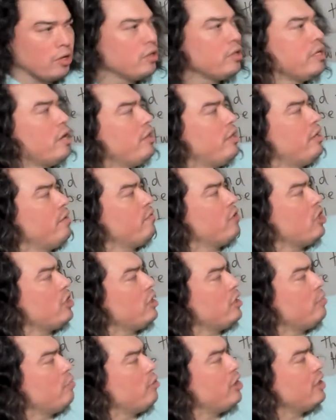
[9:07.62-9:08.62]
now that I've gotten
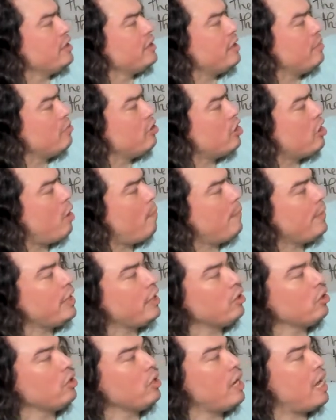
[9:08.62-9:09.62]
them on the same
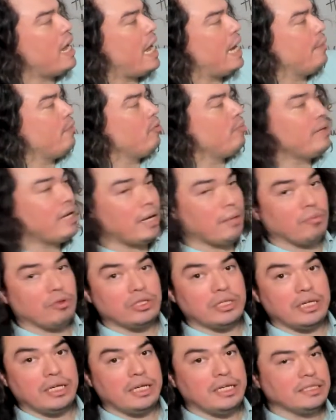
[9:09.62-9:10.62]
denominator, I will be able to
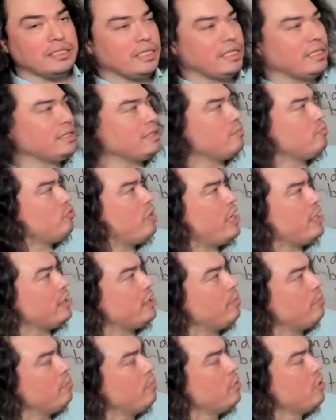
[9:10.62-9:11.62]
easily subtract
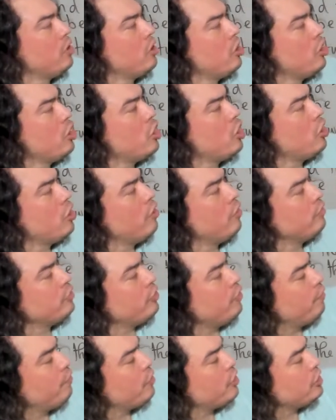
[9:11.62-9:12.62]
them. So
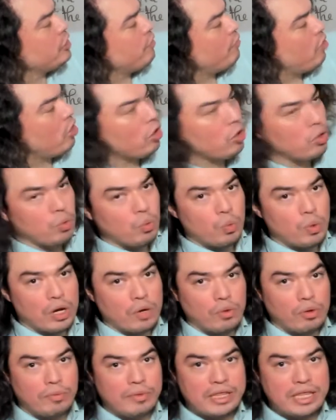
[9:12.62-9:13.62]
first of all, what
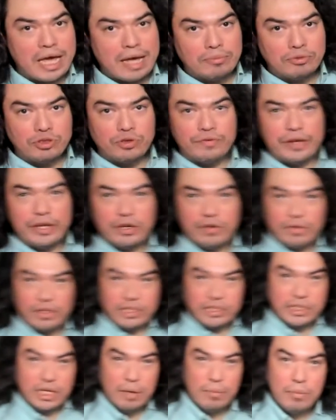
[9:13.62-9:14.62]
will be the absolute value of the
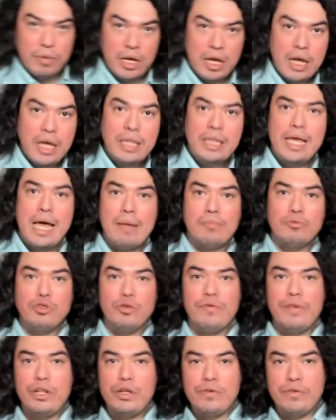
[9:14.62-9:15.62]
sum? The absolute
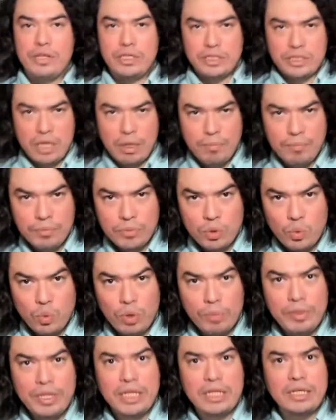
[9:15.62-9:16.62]
value of the sum will
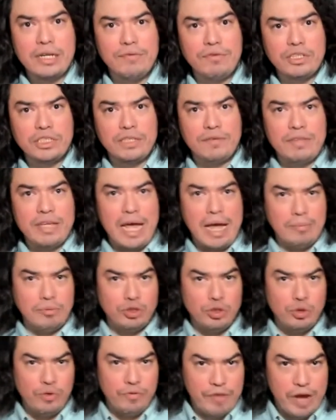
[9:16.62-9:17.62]
be the difference of the
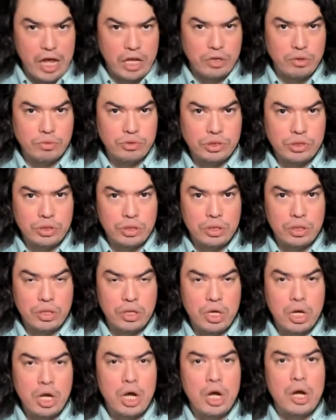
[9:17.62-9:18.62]
absolute values,
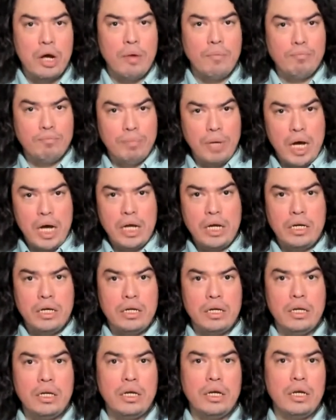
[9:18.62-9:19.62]
but
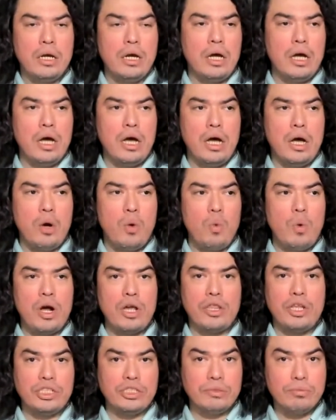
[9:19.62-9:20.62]
where
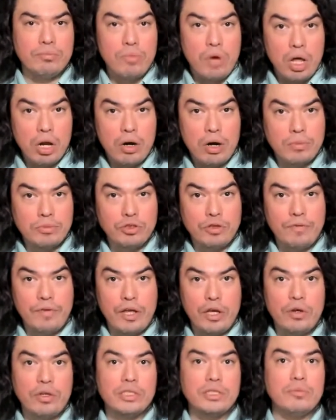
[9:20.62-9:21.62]
the smaller absolute
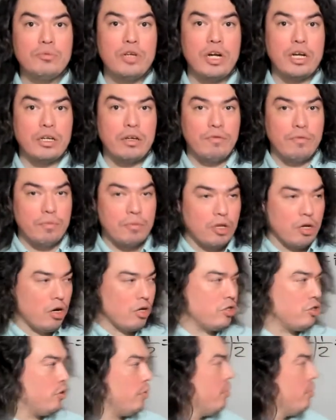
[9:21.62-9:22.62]
value is subtracted from the larger.